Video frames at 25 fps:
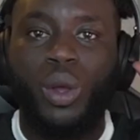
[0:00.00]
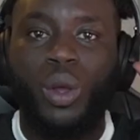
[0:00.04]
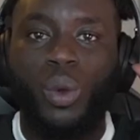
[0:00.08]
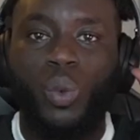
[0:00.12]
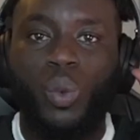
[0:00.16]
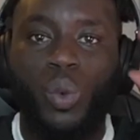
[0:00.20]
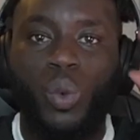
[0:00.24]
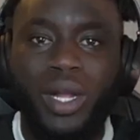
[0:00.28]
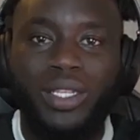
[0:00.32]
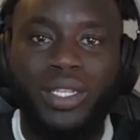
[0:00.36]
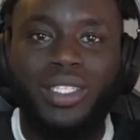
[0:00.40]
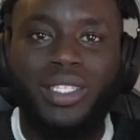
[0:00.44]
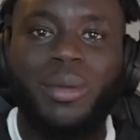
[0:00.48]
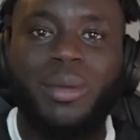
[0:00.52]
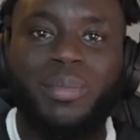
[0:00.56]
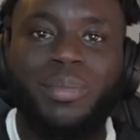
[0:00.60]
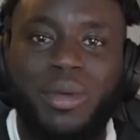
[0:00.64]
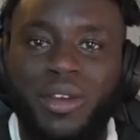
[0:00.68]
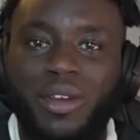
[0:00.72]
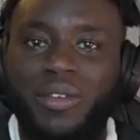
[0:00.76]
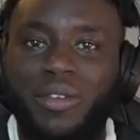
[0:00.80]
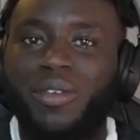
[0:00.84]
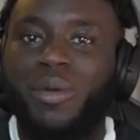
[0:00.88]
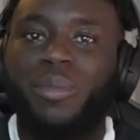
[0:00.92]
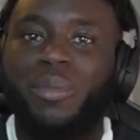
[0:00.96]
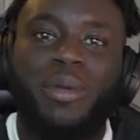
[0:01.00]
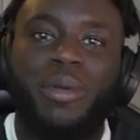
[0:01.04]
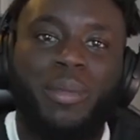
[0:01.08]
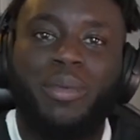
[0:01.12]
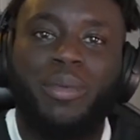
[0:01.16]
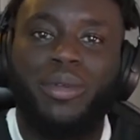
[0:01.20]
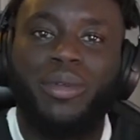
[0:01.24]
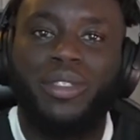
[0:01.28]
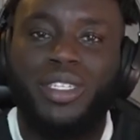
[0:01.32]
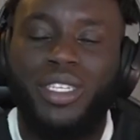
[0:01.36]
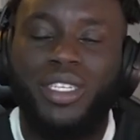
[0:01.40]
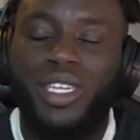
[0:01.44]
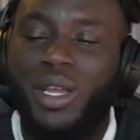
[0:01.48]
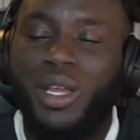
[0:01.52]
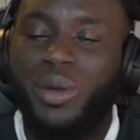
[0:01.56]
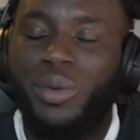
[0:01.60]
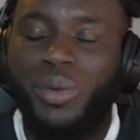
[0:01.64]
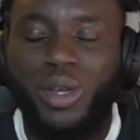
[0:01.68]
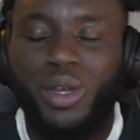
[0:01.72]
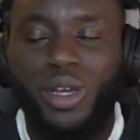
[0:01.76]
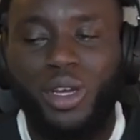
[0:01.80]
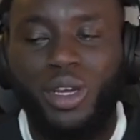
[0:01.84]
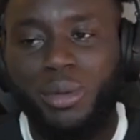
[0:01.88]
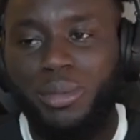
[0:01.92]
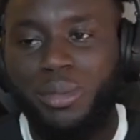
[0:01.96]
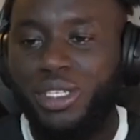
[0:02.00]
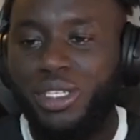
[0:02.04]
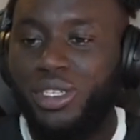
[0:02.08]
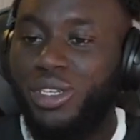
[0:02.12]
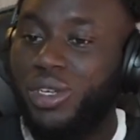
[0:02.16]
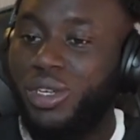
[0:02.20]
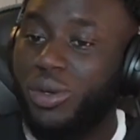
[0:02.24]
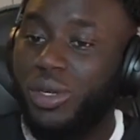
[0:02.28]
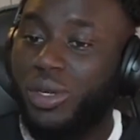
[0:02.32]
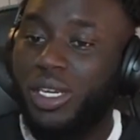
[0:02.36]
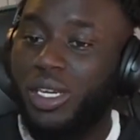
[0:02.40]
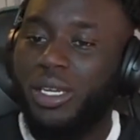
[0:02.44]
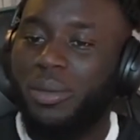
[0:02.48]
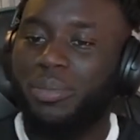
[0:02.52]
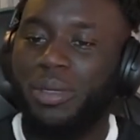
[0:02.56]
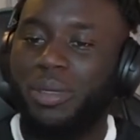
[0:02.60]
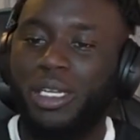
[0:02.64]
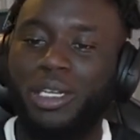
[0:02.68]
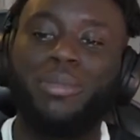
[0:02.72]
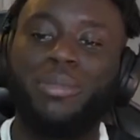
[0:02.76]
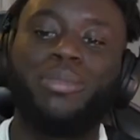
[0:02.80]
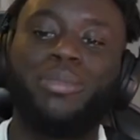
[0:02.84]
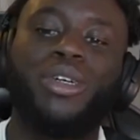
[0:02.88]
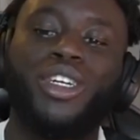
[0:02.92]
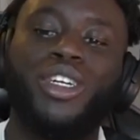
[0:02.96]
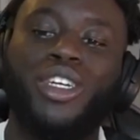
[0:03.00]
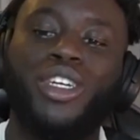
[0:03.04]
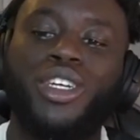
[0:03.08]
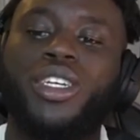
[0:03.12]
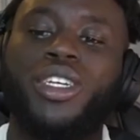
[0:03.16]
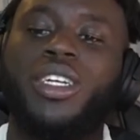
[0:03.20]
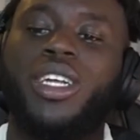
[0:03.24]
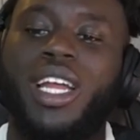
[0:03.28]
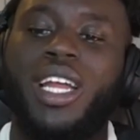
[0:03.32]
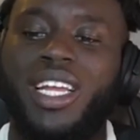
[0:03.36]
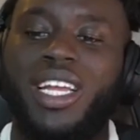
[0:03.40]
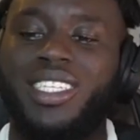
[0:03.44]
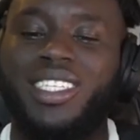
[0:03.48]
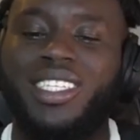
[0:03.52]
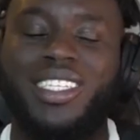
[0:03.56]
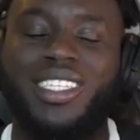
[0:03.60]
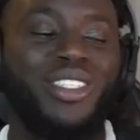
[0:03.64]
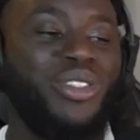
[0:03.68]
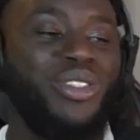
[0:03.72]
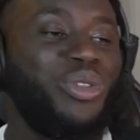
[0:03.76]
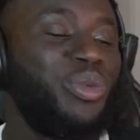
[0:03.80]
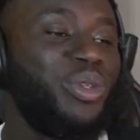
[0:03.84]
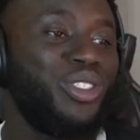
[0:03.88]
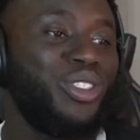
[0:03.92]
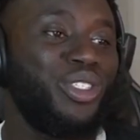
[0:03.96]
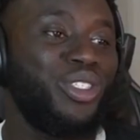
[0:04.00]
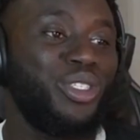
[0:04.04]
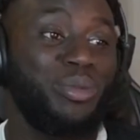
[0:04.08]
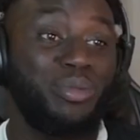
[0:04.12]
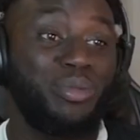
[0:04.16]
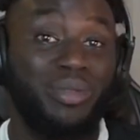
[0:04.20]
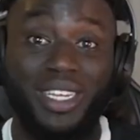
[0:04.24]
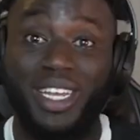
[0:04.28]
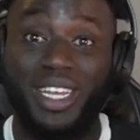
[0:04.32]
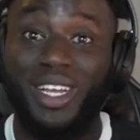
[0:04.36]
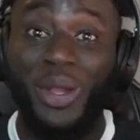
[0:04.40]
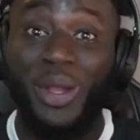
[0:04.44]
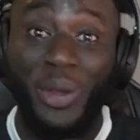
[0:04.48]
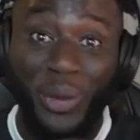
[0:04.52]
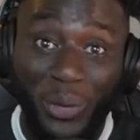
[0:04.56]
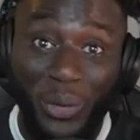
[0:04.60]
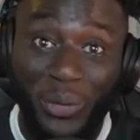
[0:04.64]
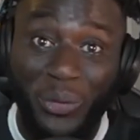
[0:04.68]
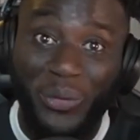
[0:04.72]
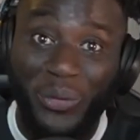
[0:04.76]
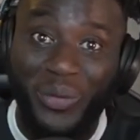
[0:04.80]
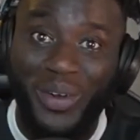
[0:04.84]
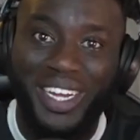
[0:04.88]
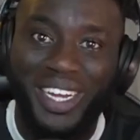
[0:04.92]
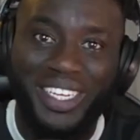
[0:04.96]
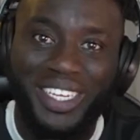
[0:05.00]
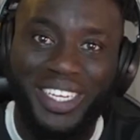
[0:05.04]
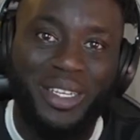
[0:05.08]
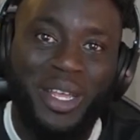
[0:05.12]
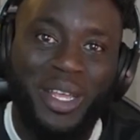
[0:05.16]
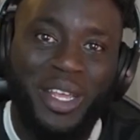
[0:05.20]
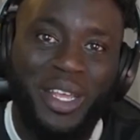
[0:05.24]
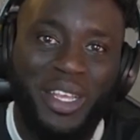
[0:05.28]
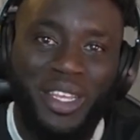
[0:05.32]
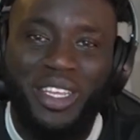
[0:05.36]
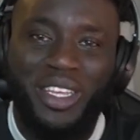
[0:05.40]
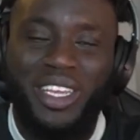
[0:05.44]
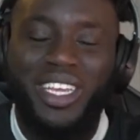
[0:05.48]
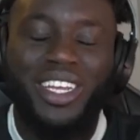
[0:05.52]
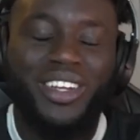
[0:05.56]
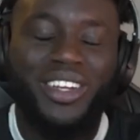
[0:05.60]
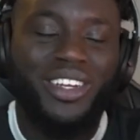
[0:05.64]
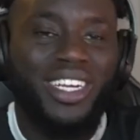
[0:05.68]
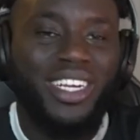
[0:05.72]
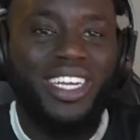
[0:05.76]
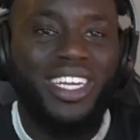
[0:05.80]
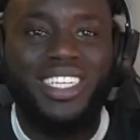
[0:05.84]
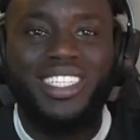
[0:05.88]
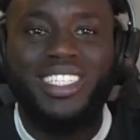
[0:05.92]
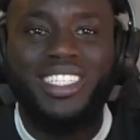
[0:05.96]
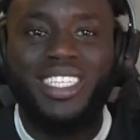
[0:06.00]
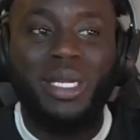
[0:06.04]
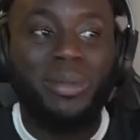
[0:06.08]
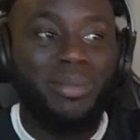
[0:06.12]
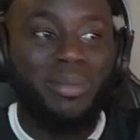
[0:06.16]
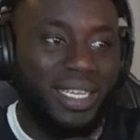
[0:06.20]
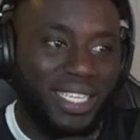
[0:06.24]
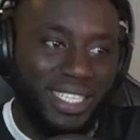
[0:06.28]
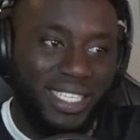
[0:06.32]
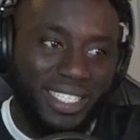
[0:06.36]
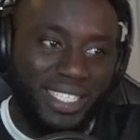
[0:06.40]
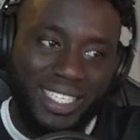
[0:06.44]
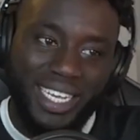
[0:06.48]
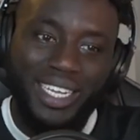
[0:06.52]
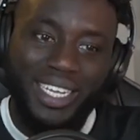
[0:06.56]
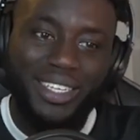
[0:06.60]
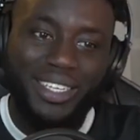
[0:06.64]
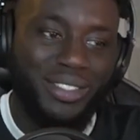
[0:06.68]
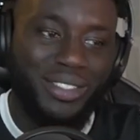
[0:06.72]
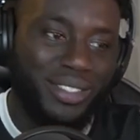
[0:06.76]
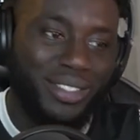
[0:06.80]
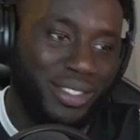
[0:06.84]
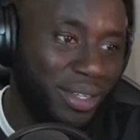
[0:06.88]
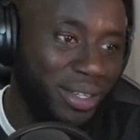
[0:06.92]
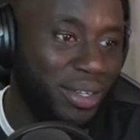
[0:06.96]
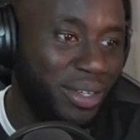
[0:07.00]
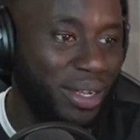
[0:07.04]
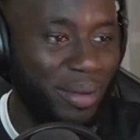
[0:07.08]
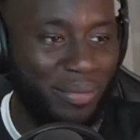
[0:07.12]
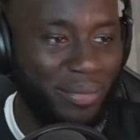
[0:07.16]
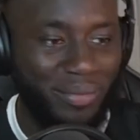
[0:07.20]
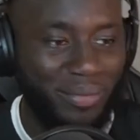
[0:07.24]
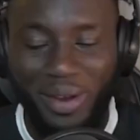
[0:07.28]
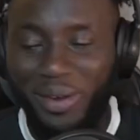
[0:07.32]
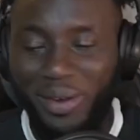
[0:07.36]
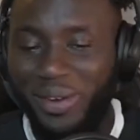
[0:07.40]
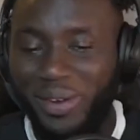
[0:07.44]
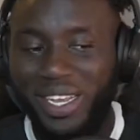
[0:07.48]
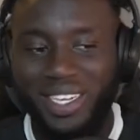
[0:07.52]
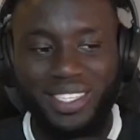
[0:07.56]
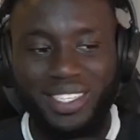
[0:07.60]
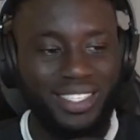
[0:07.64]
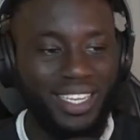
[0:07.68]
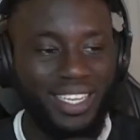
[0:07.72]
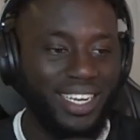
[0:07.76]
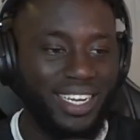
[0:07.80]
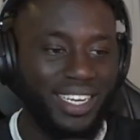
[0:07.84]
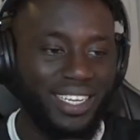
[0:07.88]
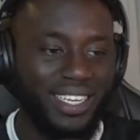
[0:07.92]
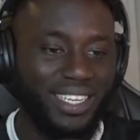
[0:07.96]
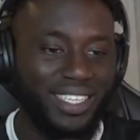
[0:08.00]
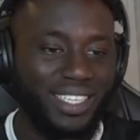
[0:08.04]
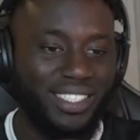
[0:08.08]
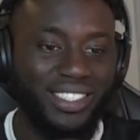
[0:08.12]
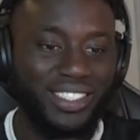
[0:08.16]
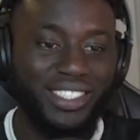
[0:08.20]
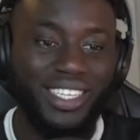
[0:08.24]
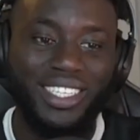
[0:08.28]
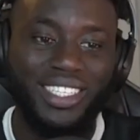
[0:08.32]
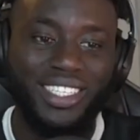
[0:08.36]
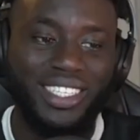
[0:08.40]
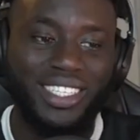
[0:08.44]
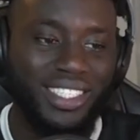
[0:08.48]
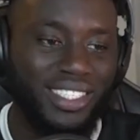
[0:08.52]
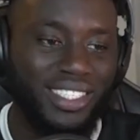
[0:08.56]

What's up, beautiful people? Today we're going to be doing Bill Burr, and this one should be a good one. You can already tell by the title, so I'm very excited. Let's check this